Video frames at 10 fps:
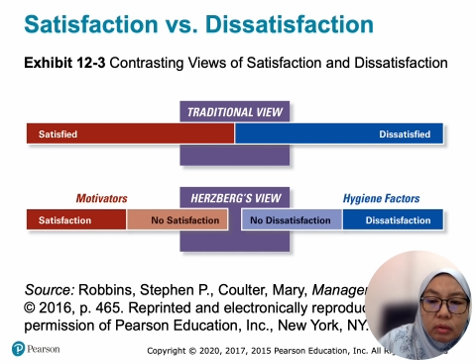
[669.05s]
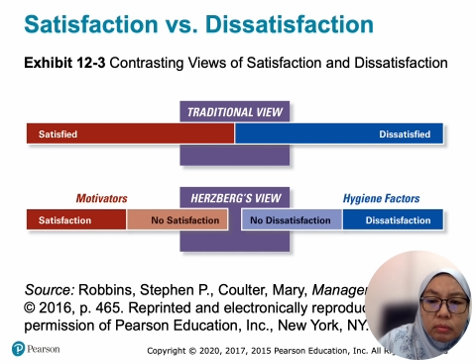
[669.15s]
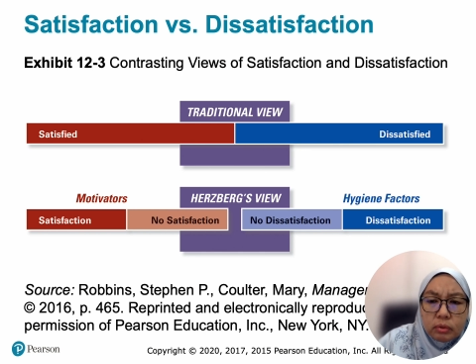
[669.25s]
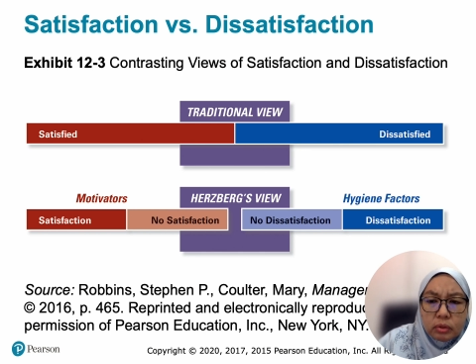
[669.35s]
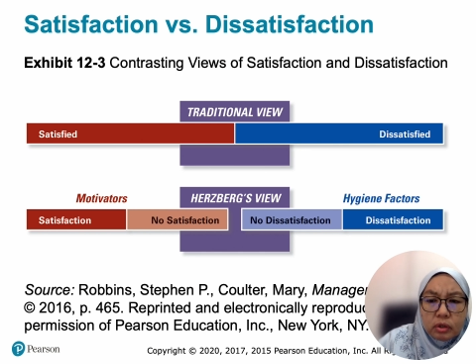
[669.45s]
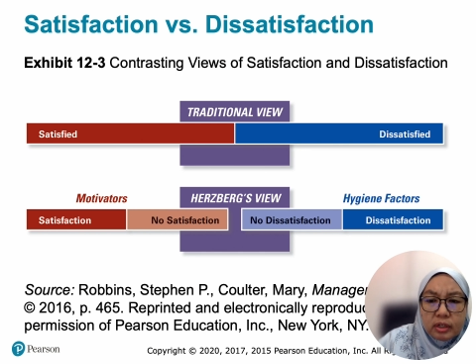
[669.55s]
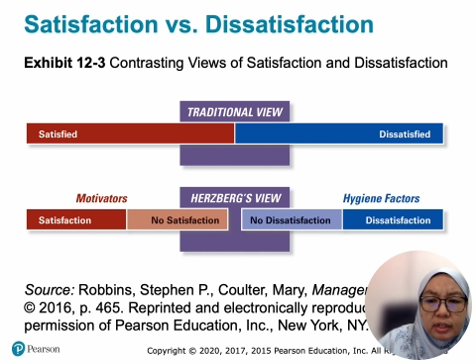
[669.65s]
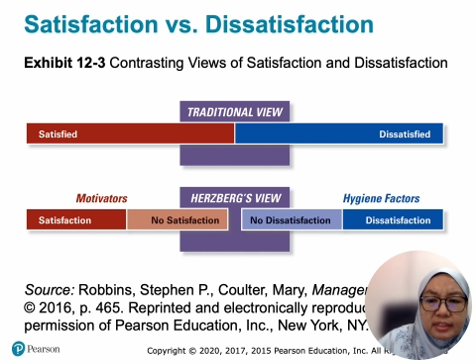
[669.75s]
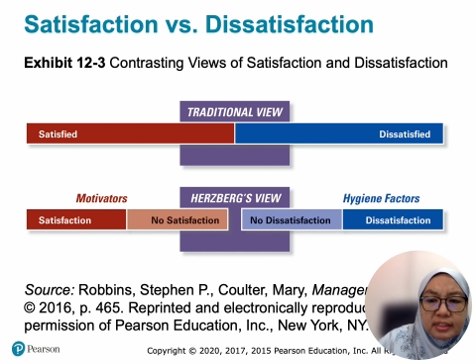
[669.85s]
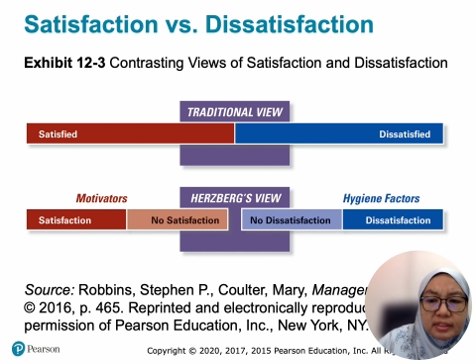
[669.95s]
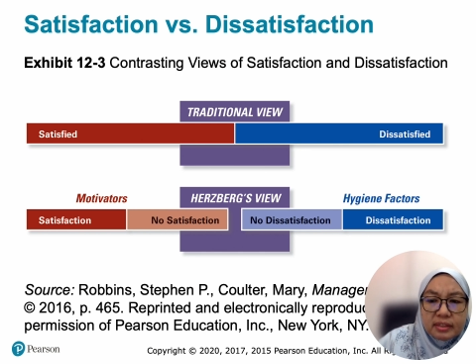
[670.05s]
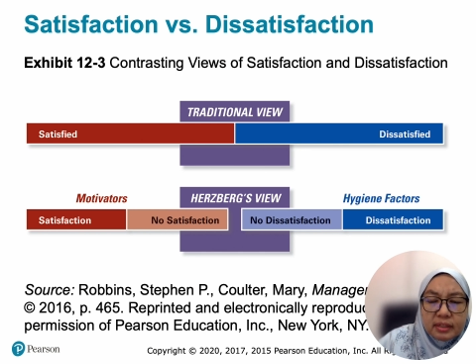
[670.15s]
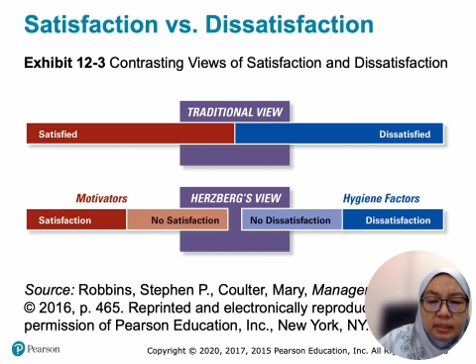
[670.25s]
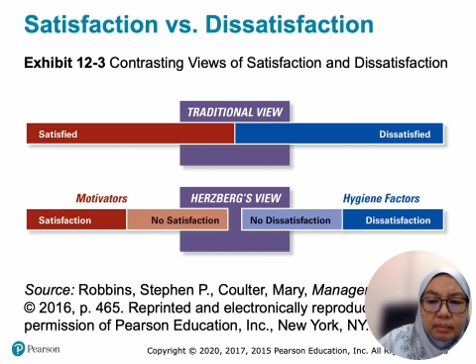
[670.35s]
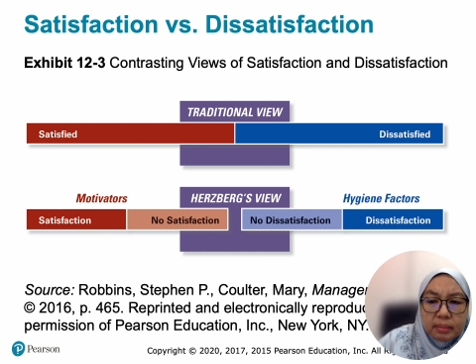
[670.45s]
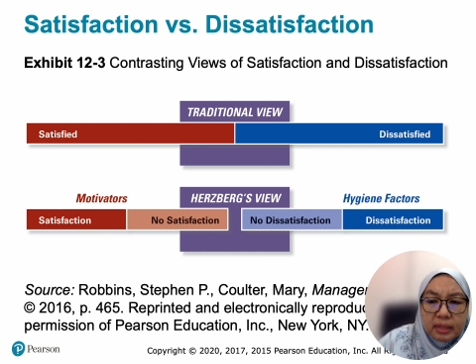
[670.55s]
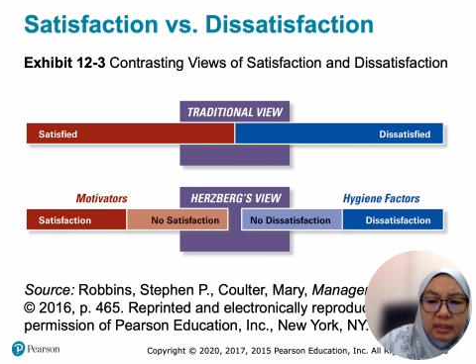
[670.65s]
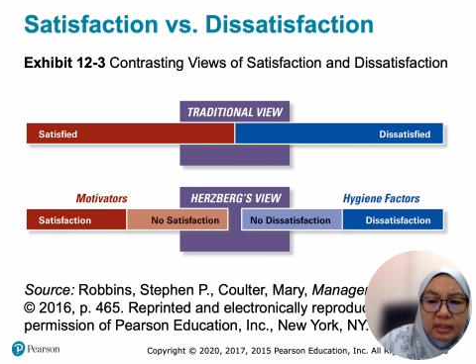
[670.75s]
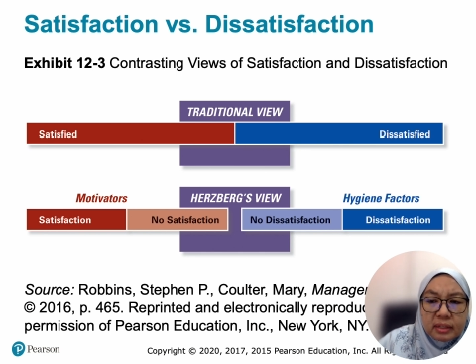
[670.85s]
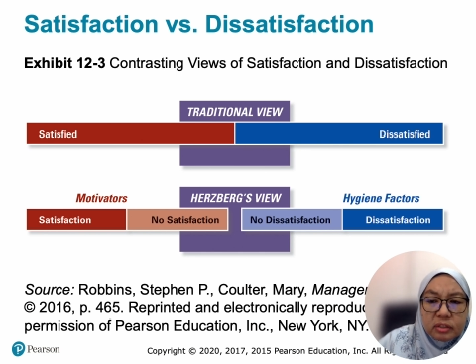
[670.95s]
would not necessarily make
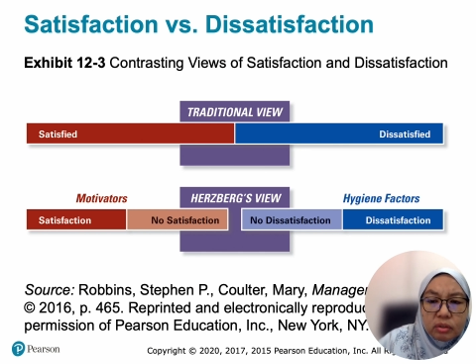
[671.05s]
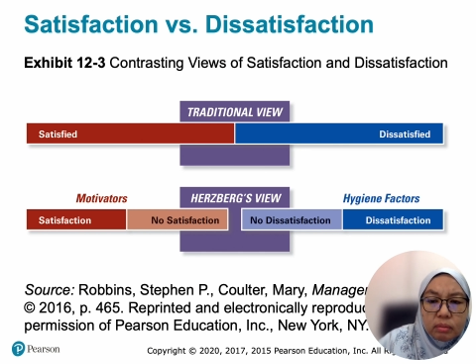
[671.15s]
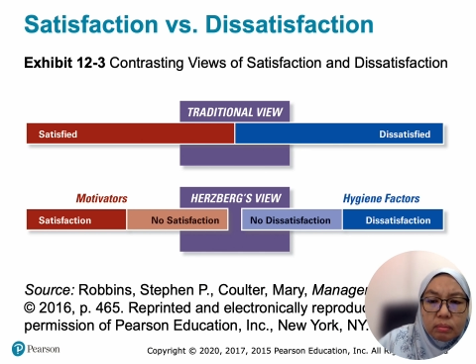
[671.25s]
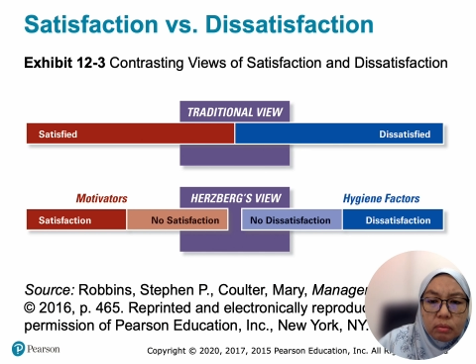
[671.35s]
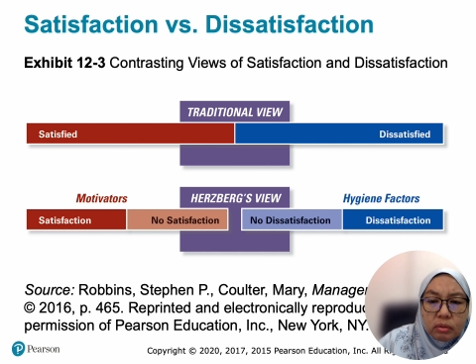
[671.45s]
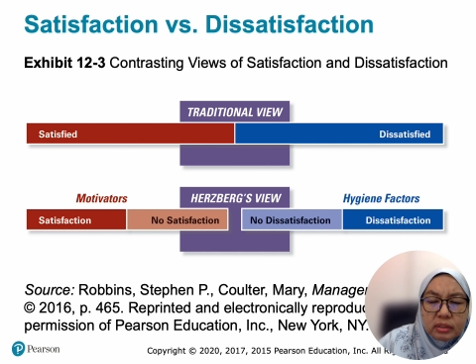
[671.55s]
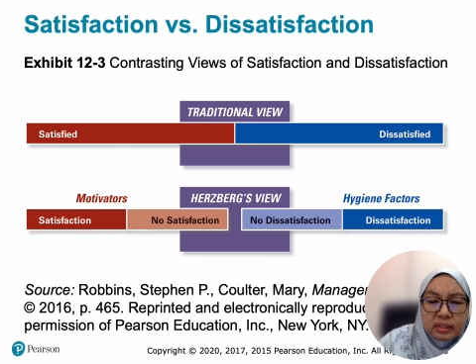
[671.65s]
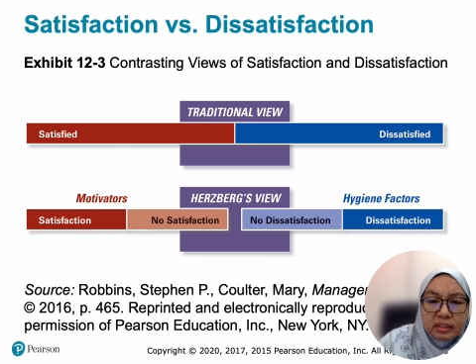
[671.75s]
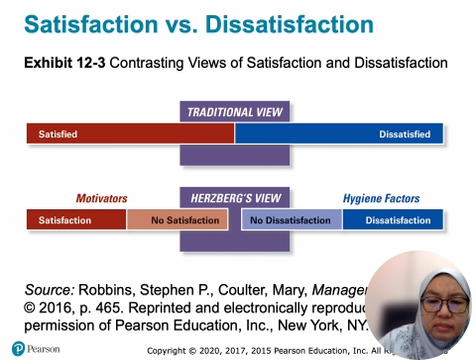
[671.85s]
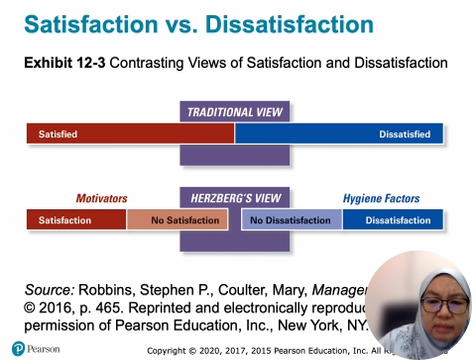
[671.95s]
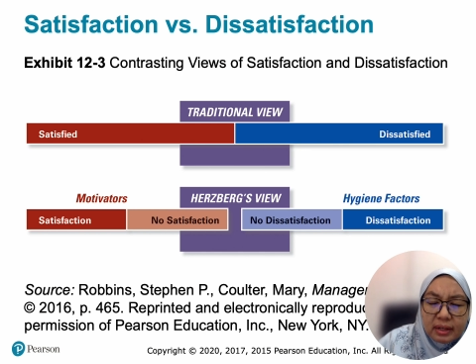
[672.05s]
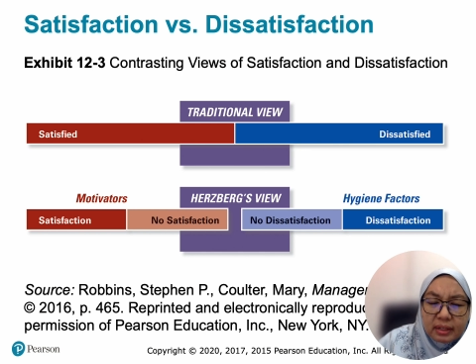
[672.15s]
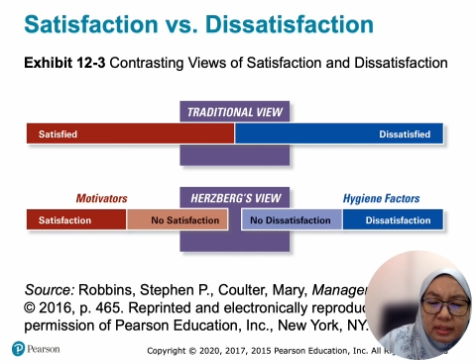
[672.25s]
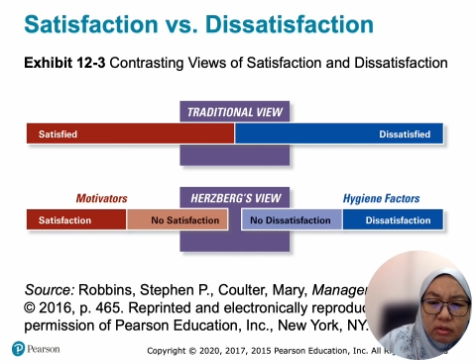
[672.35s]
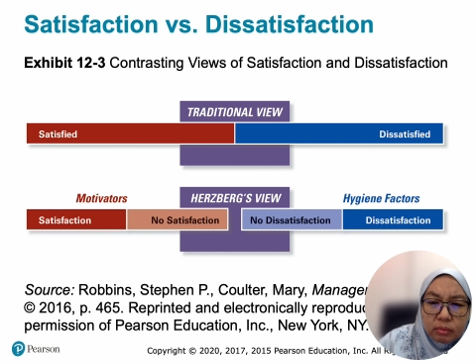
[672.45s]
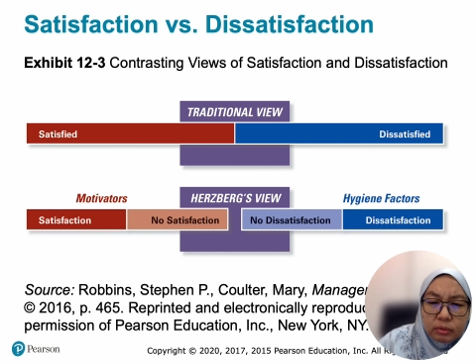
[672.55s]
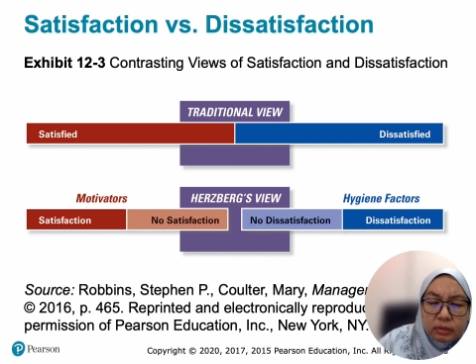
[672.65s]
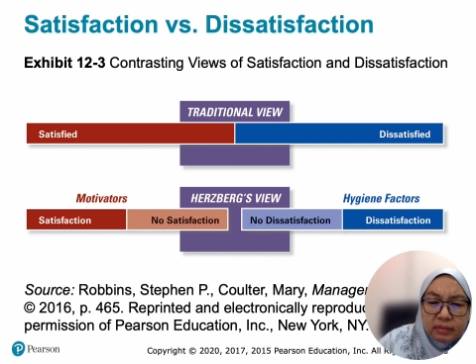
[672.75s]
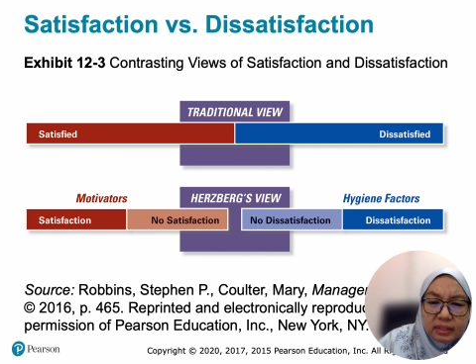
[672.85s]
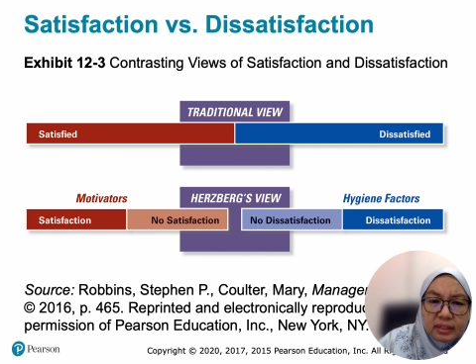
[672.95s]
that job more satisfying or
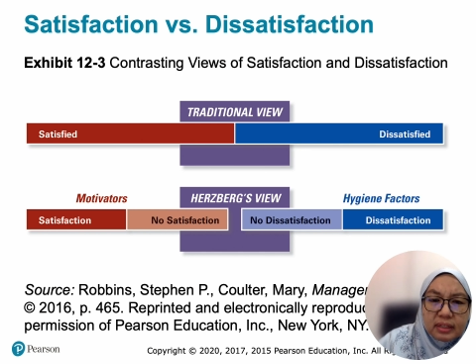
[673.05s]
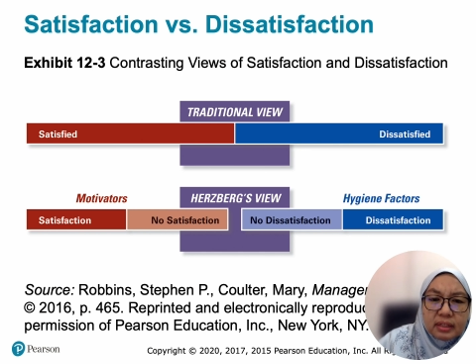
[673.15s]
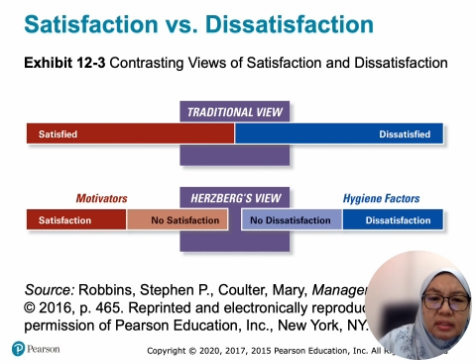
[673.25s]
motivating.